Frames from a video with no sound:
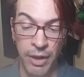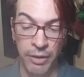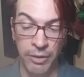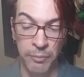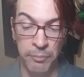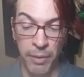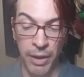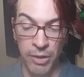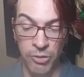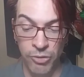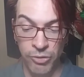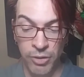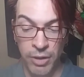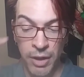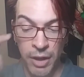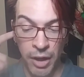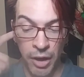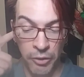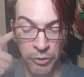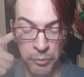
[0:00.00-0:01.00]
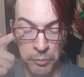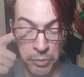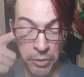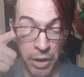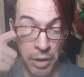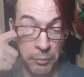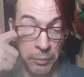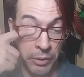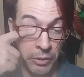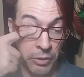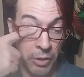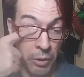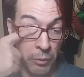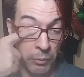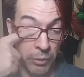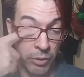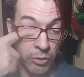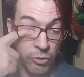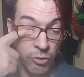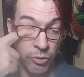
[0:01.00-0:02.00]
the best of the Brahman
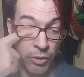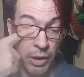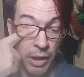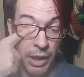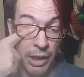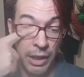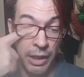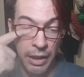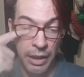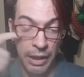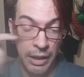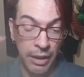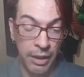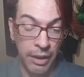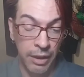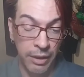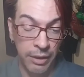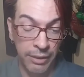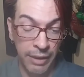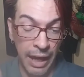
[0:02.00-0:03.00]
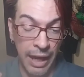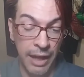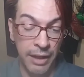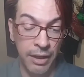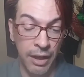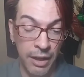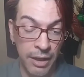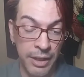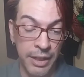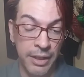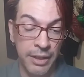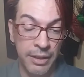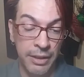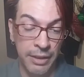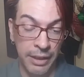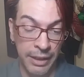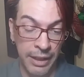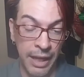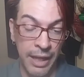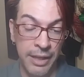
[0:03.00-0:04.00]
knowers. That
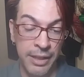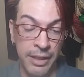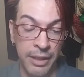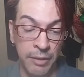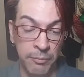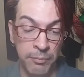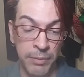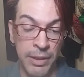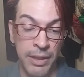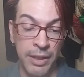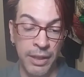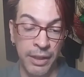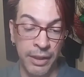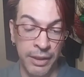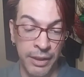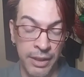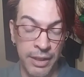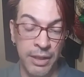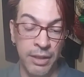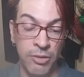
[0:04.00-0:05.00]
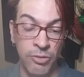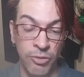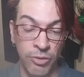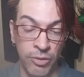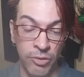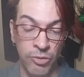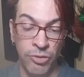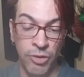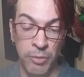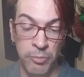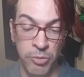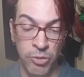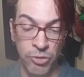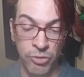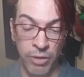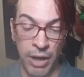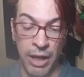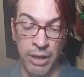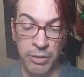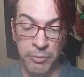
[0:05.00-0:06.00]
undecaying being is the
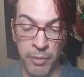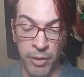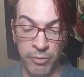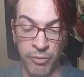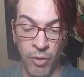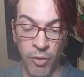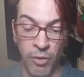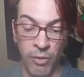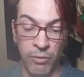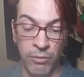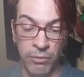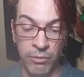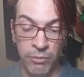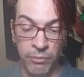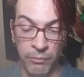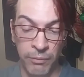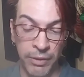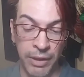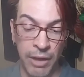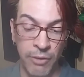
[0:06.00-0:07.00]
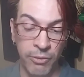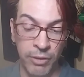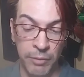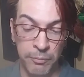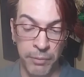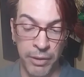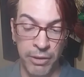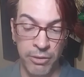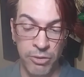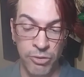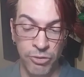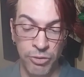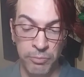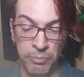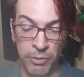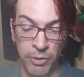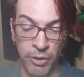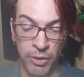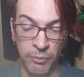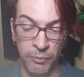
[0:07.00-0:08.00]
substratum of all, without comparison
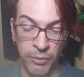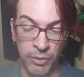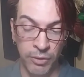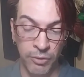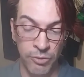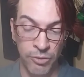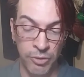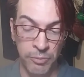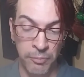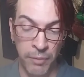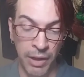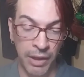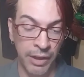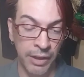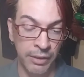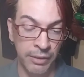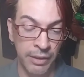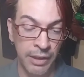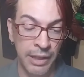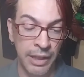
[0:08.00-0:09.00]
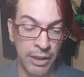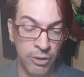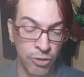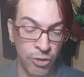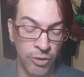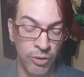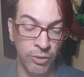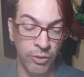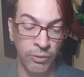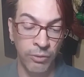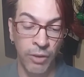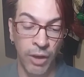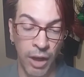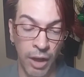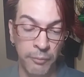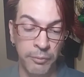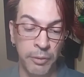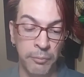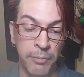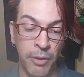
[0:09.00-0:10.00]
beyond worlds and mind, eternal,
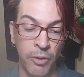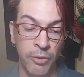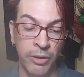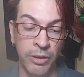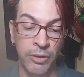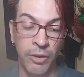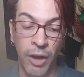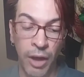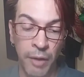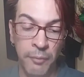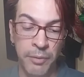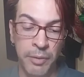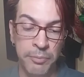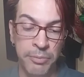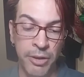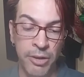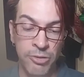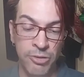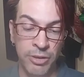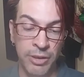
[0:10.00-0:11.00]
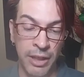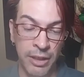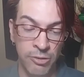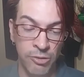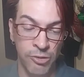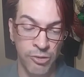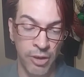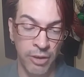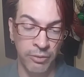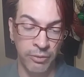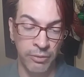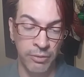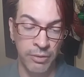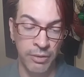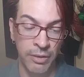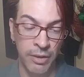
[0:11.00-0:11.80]
omnipotent, omnipresent, and subtle.